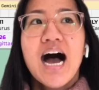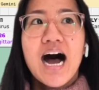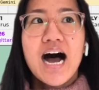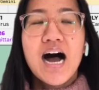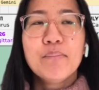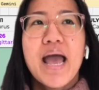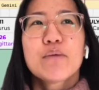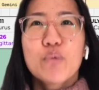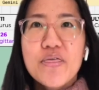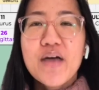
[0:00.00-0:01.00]
And
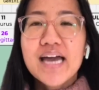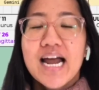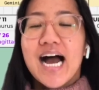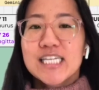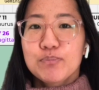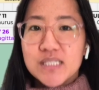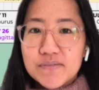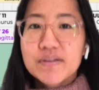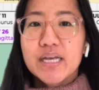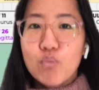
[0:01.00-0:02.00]
with that, I
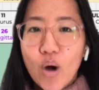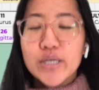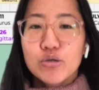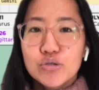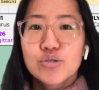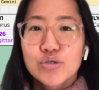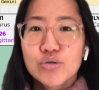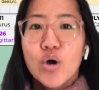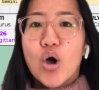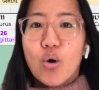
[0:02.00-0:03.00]
specifically want you
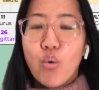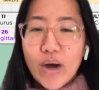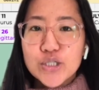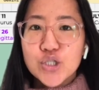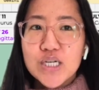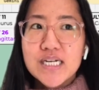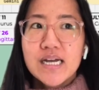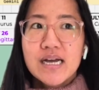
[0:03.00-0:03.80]
to question